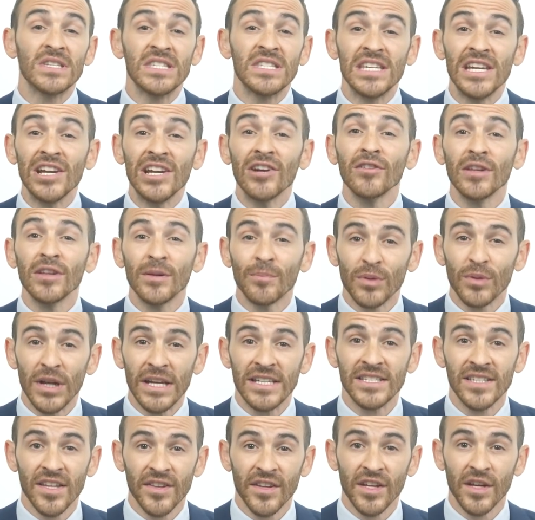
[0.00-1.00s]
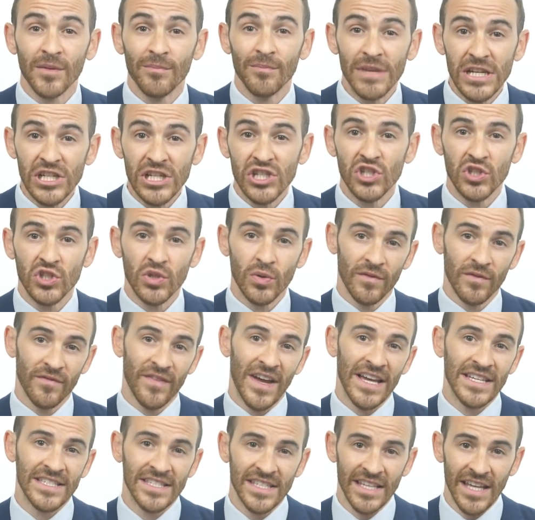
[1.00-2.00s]
nearly placed on the commission to
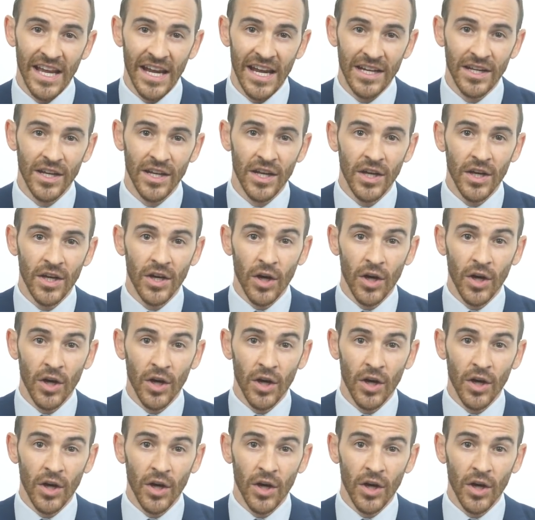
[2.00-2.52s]
investigate.